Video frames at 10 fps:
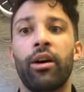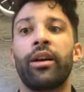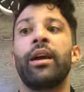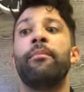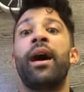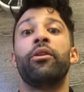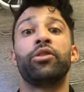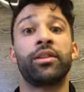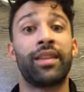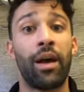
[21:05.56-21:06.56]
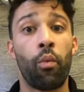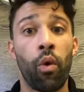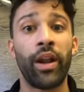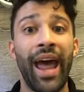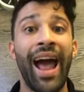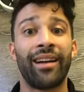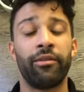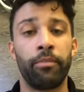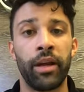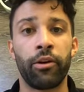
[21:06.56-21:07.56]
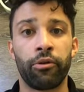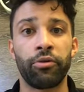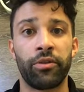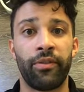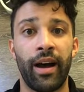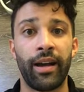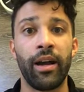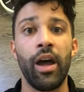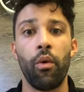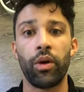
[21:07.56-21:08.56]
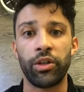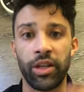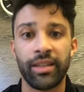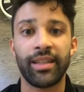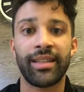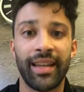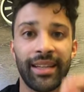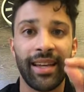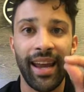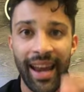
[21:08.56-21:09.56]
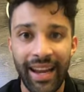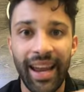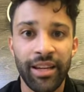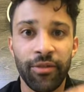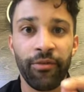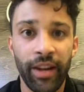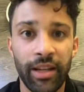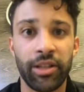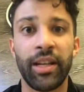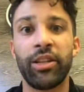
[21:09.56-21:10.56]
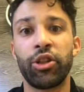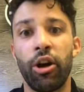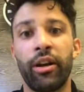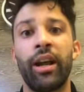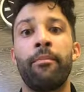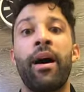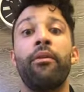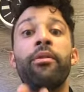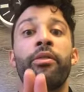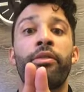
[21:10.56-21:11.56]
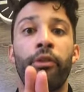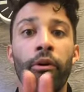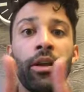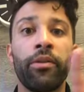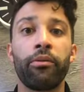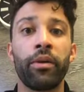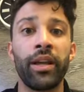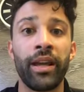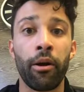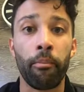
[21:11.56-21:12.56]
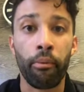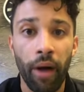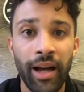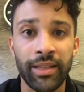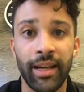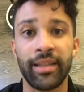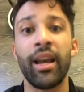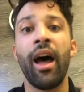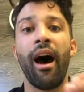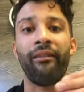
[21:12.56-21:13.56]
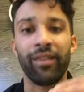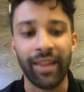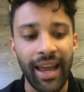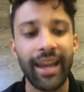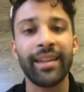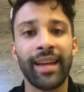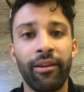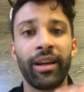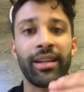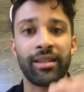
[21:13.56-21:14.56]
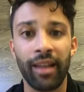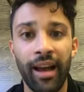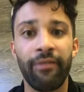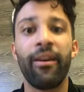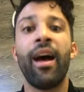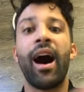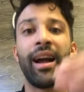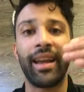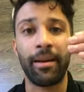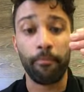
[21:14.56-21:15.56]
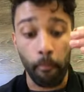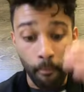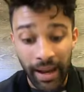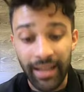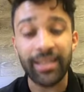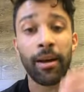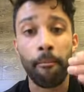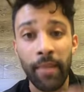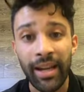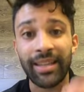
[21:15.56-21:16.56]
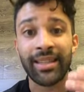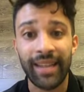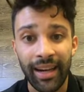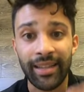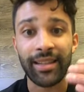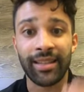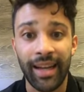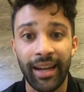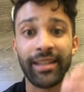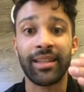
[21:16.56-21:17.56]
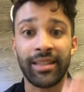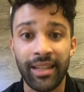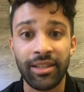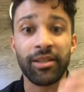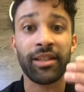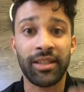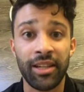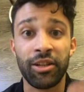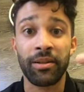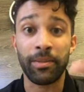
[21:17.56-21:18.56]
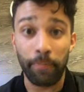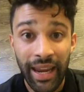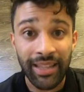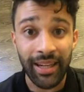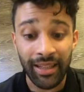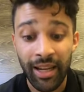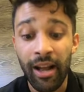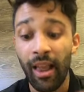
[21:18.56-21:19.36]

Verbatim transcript: talking about just that one act of being crucified. When Jesus says, It is finished, he's talking about the 33 year process of laying down his life on a minute to minute, second to second, decision to decision basis